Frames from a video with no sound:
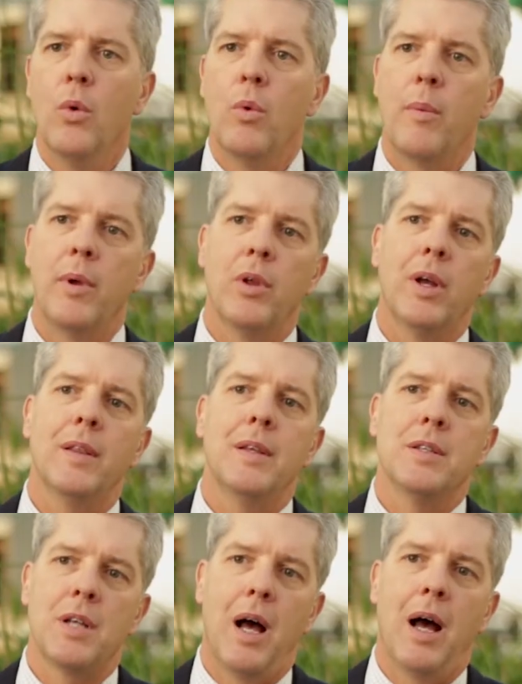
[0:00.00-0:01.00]
When we look at
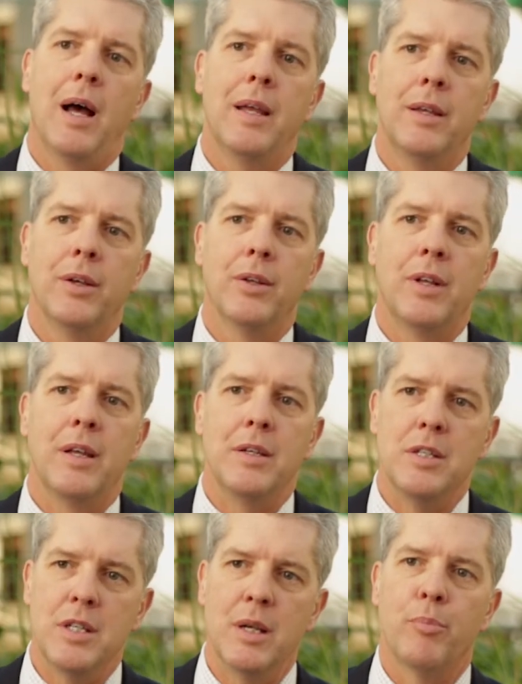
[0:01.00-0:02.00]
these
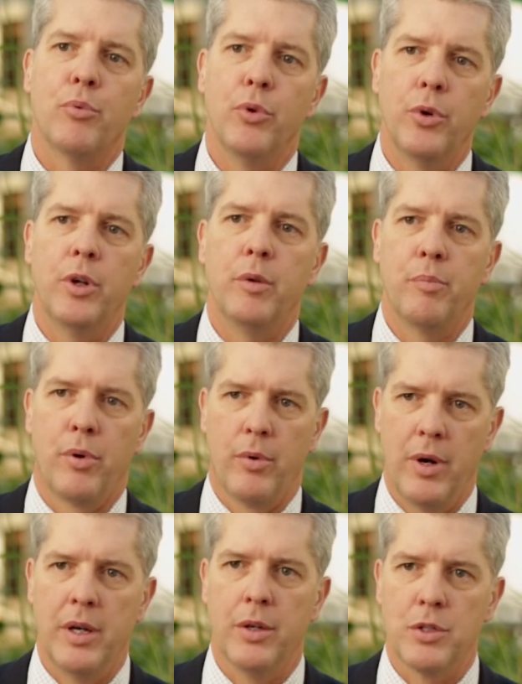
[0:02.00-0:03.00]
high-yielding, deep-rooted
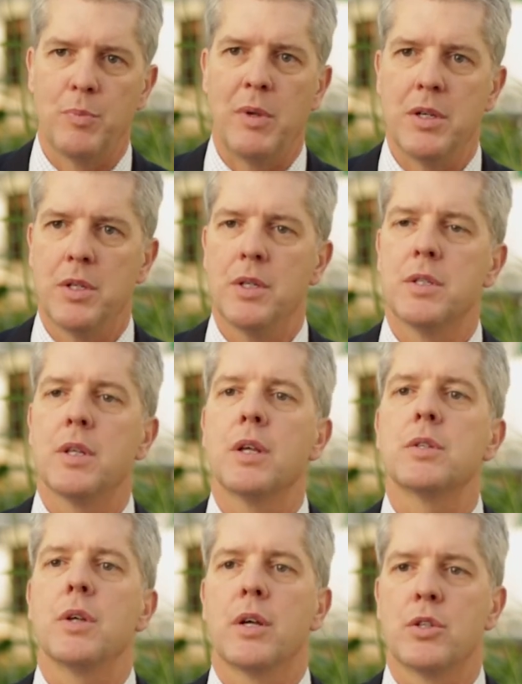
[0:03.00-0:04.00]
perennial species,
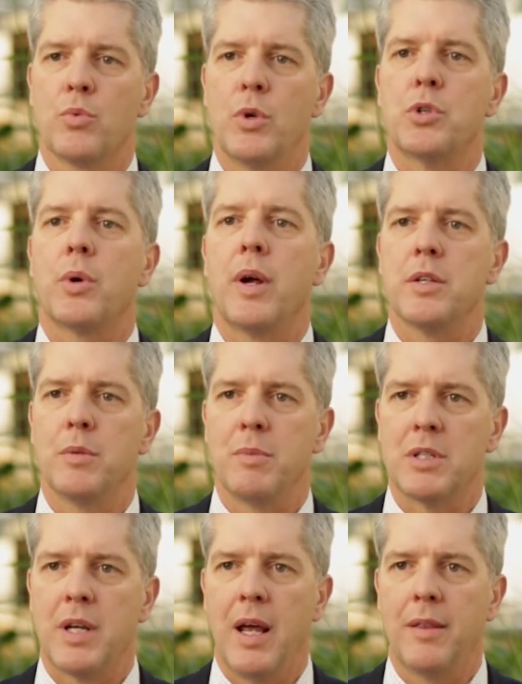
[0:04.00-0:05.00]
things like switchgrass
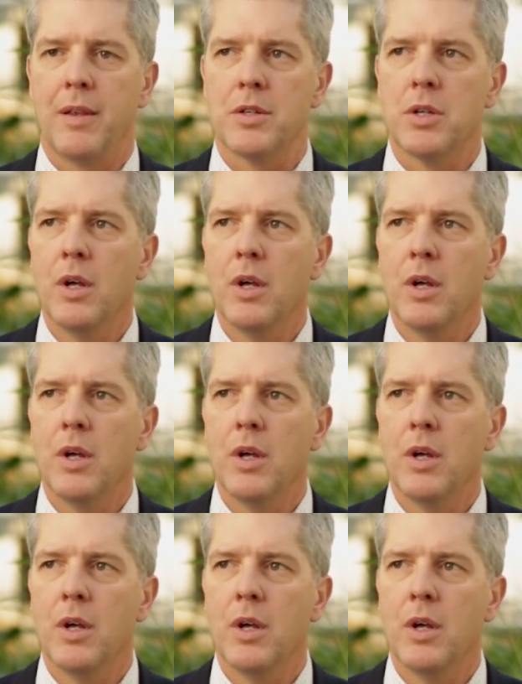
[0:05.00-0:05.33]
and miscanthus,